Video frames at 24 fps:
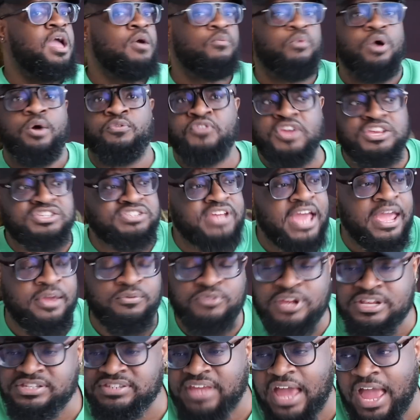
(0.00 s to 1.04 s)
well, this
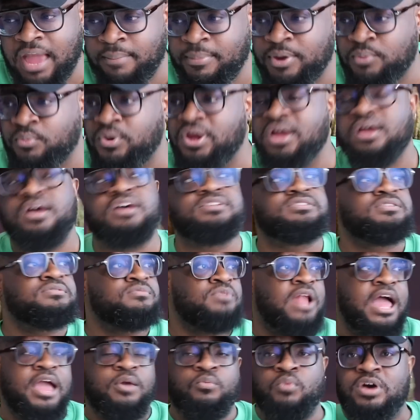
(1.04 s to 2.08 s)
can't be real, because,
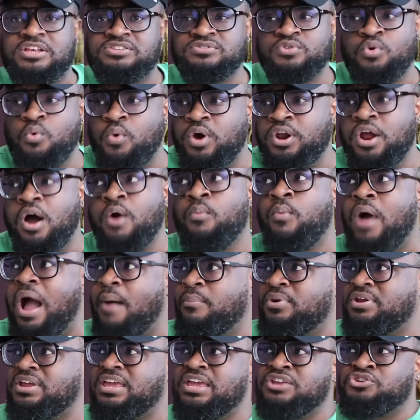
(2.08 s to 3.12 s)
like, what's going on? Why
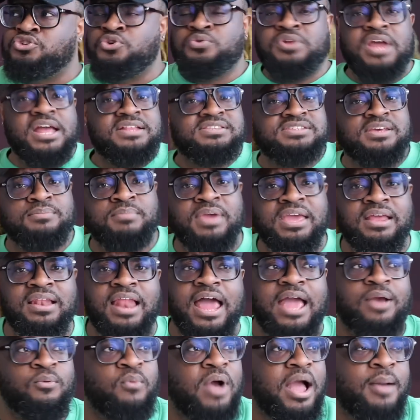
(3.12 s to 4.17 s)
would he do that to me?
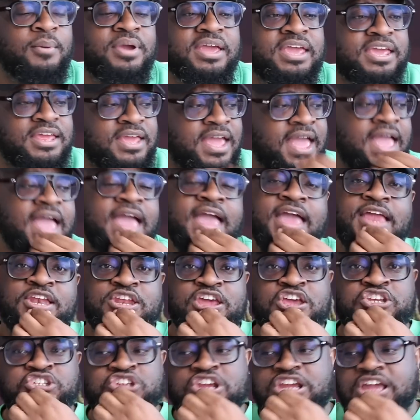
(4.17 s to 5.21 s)
Like, why would he?
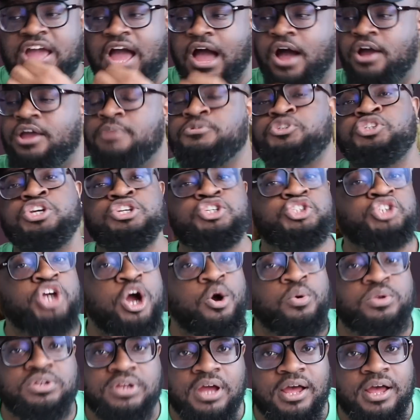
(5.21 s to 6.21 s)
Then she called him. She choked